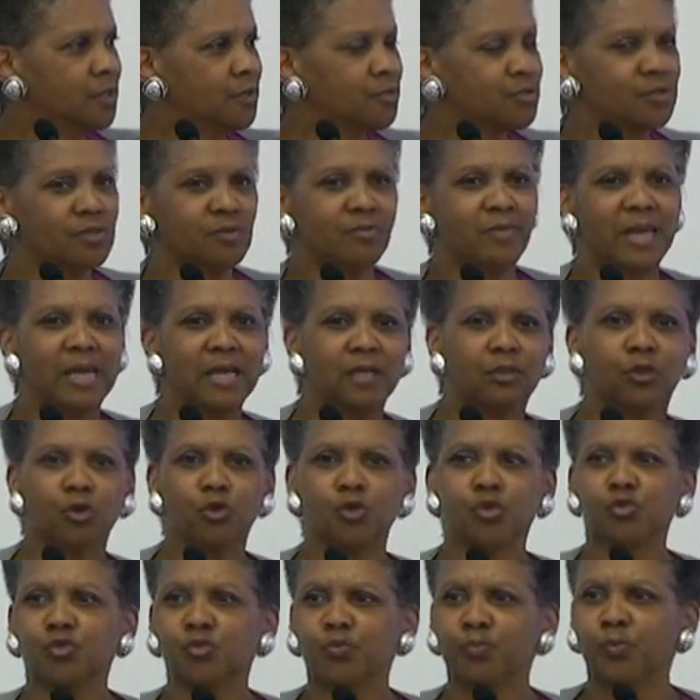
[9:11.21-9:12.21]
to make
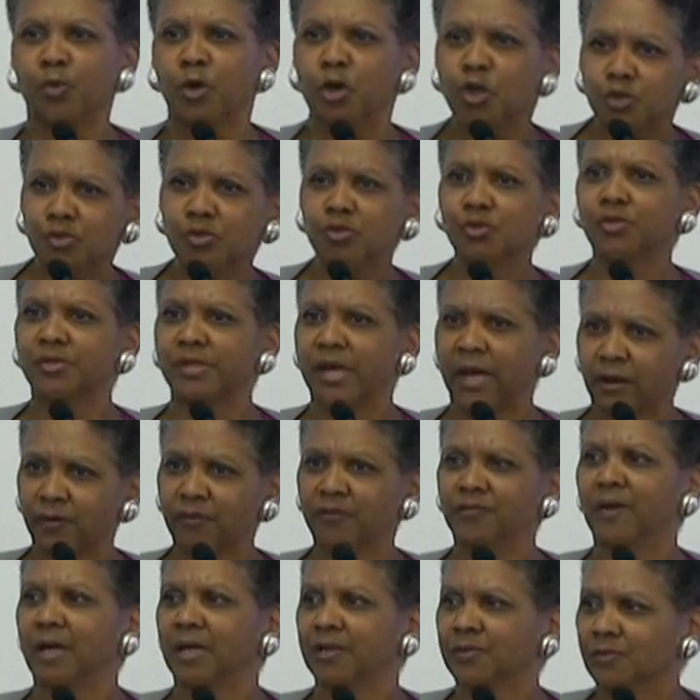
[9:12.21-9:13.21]
those personal
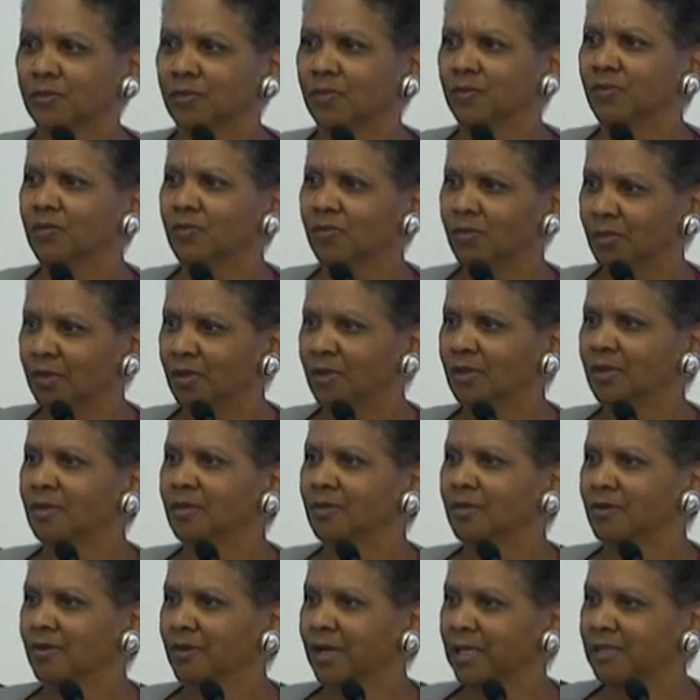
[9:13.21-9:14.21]
sacrifices,
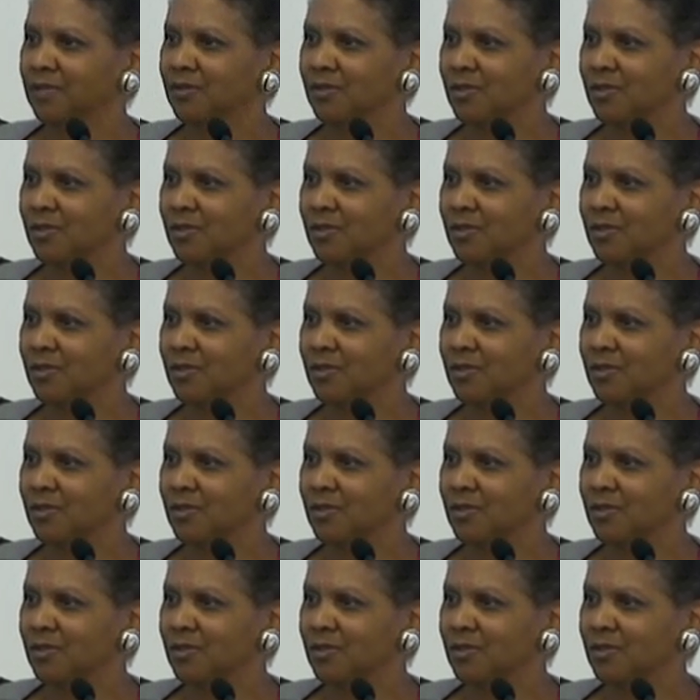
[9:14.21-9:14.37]
right?